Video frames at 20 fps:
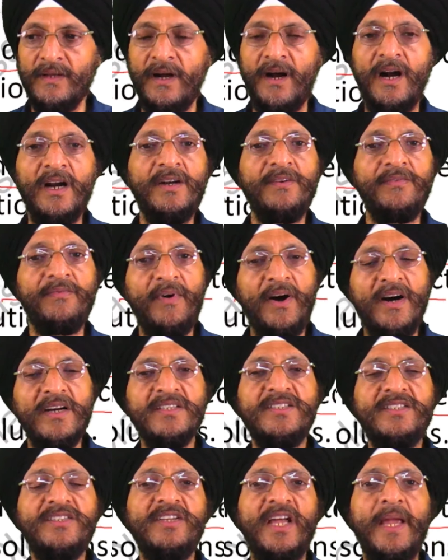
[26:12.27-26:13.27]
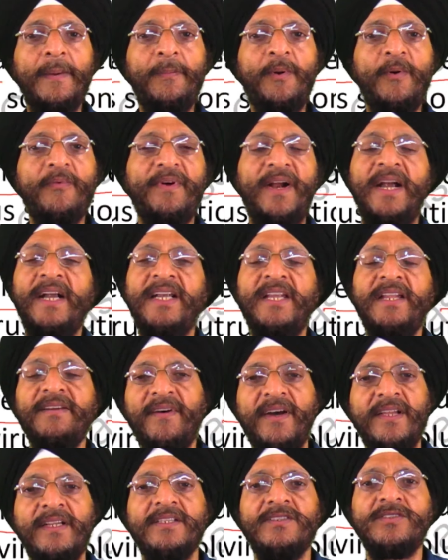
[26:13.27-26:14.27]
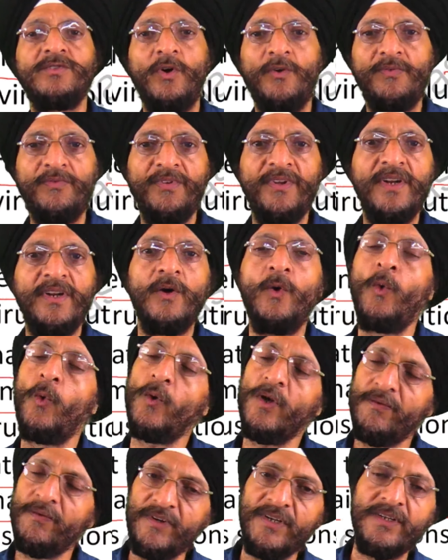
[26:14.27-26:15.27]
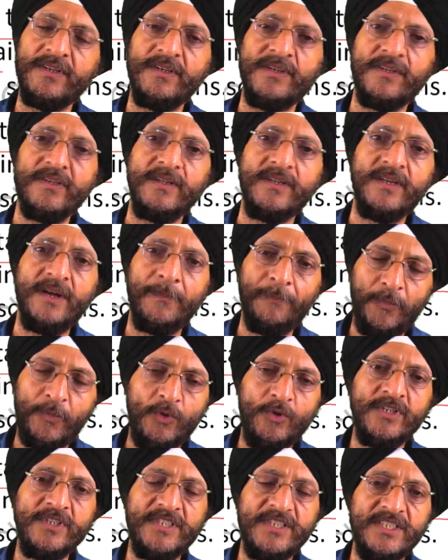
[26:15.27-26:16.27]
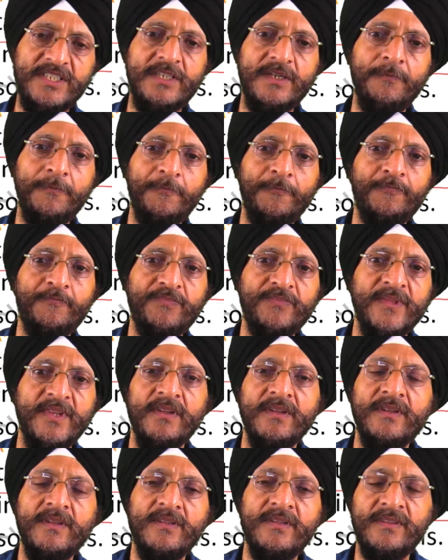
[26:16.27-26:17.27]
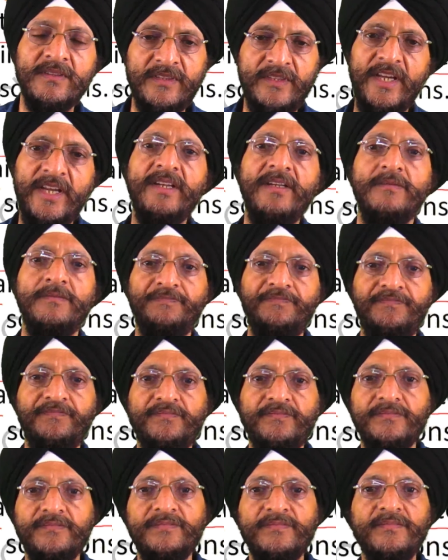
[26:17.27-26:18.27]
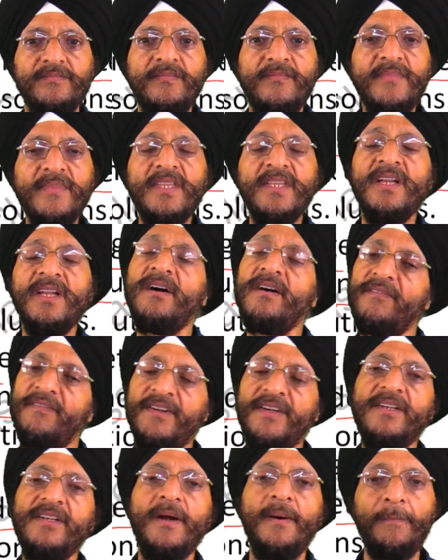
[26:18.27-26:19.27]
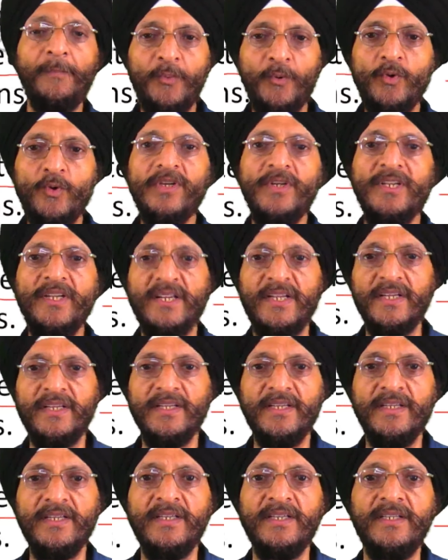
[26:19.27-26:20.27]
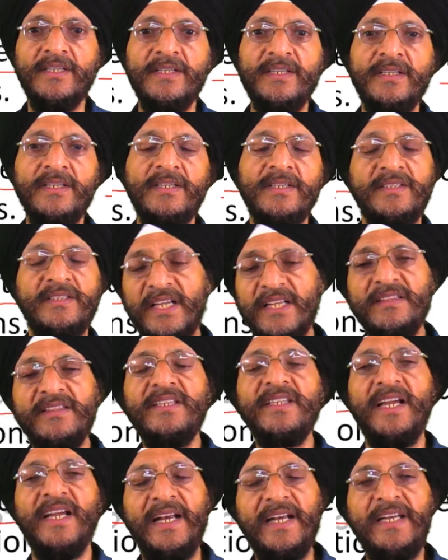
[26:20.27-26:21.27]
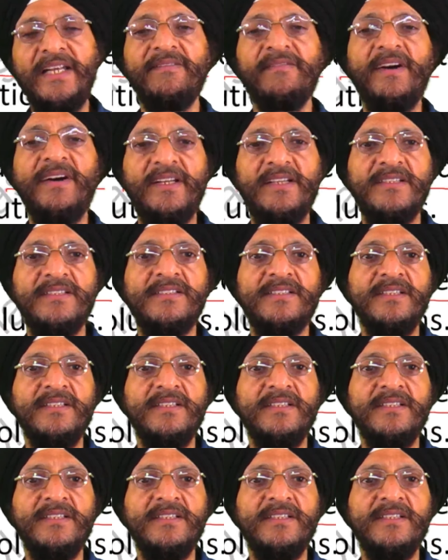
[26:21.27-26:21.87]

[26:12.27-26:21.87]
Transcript: advanced type of antivirus software on our computer system, then our computer, then the antivirus